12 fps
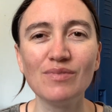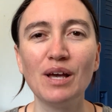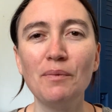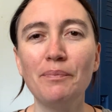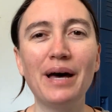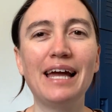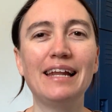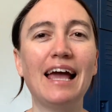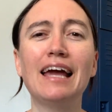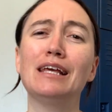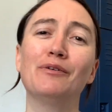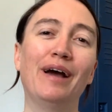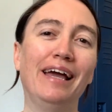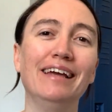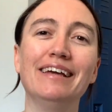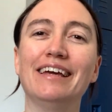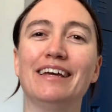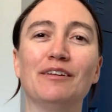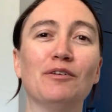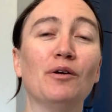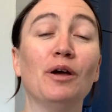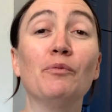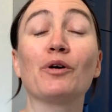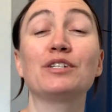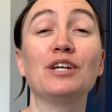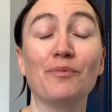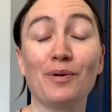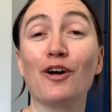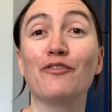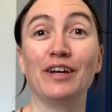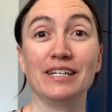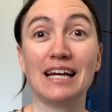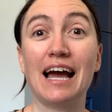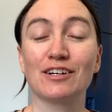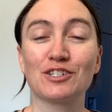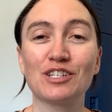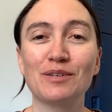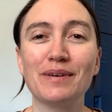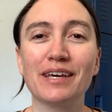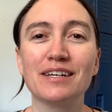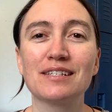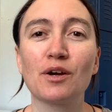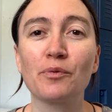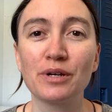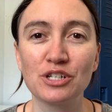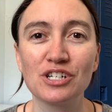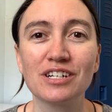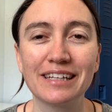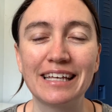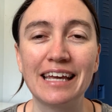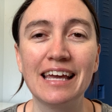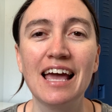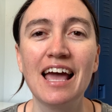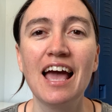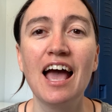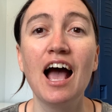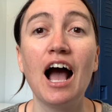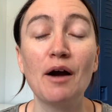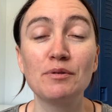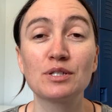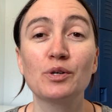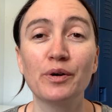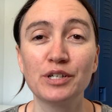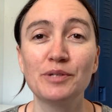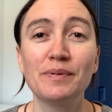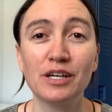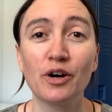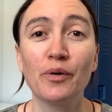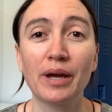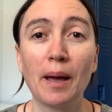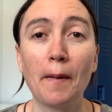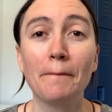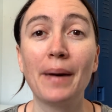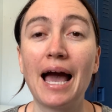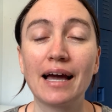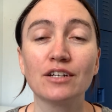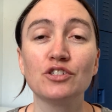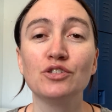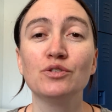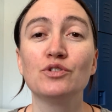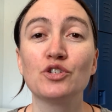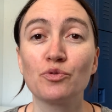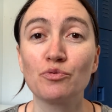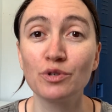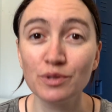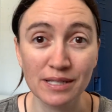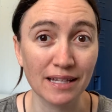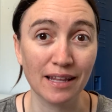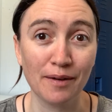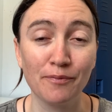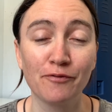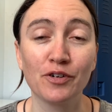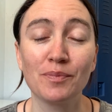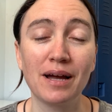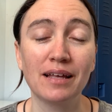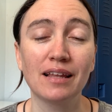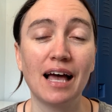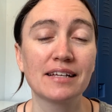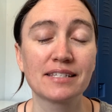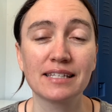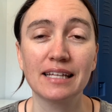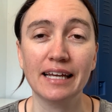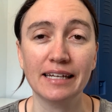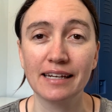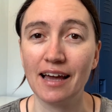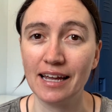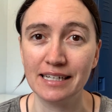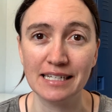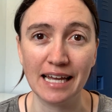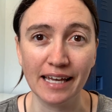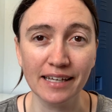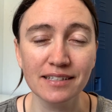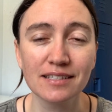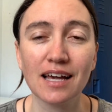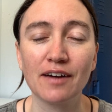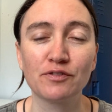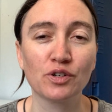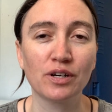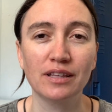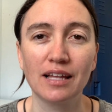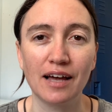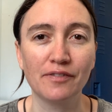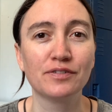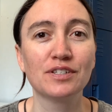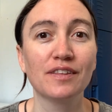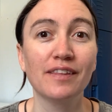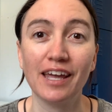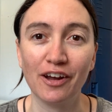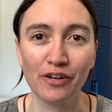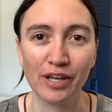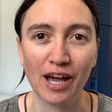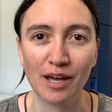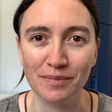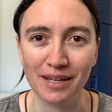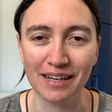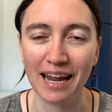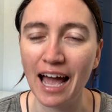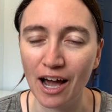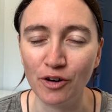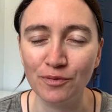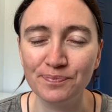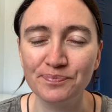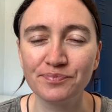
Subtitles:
But anyway, it worked out perfect actually, because originally I was going to be going back to Jerusalem for my last like 9 days after I left the area I'm in now.